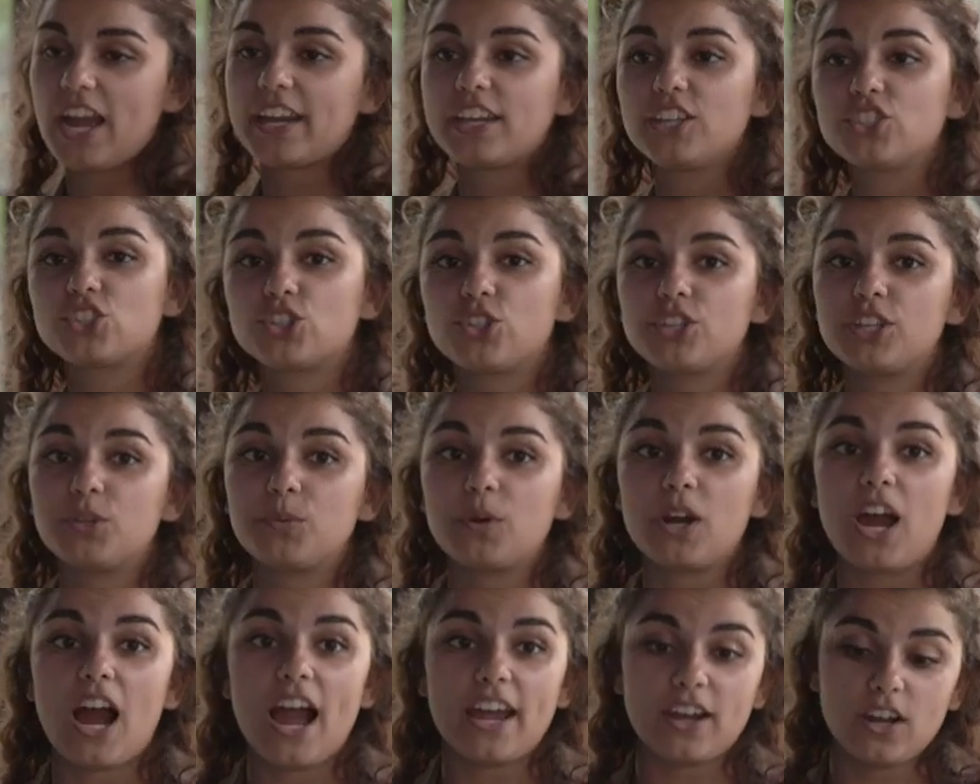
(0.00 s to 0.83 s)
I can show
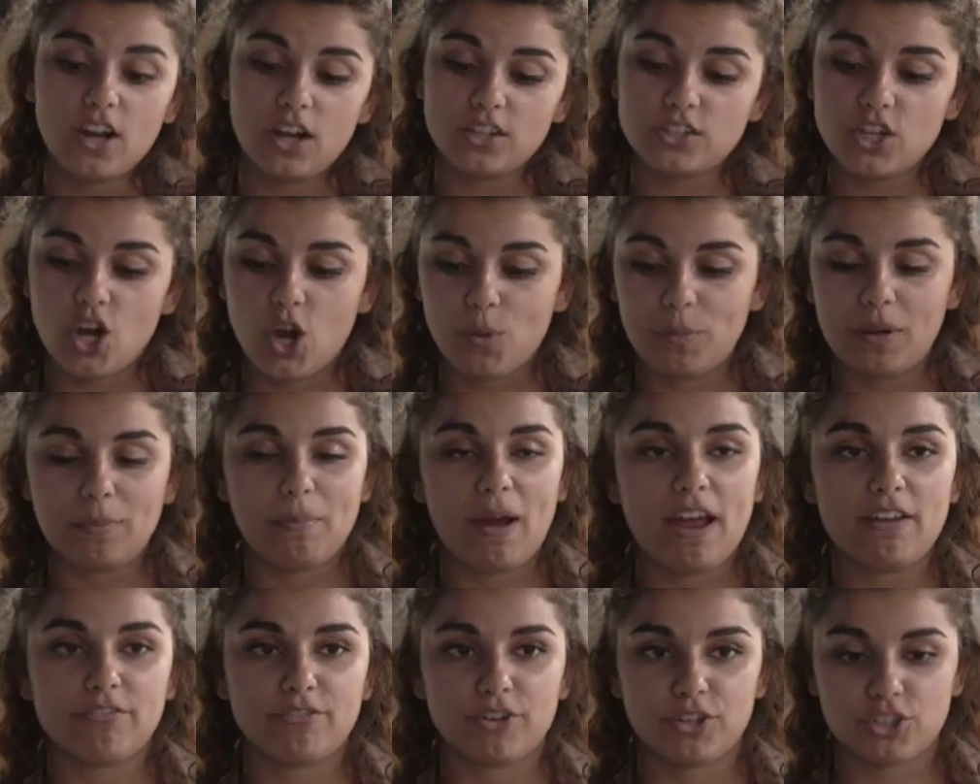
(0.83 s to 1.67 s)
you where I called home
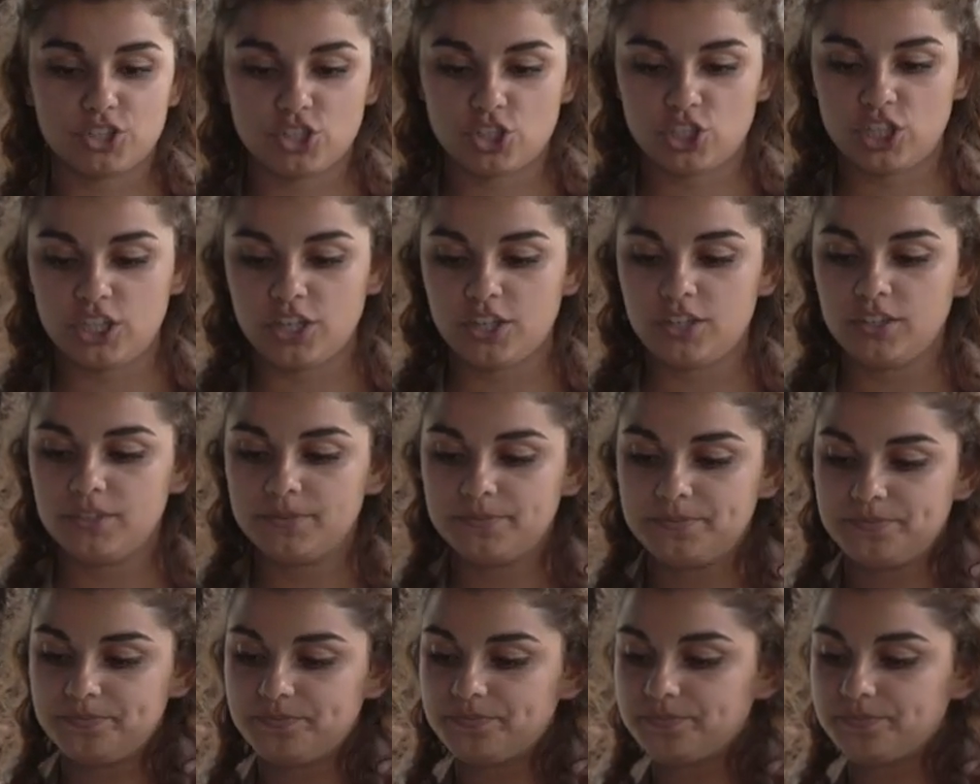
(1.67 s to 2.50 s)
in my first year.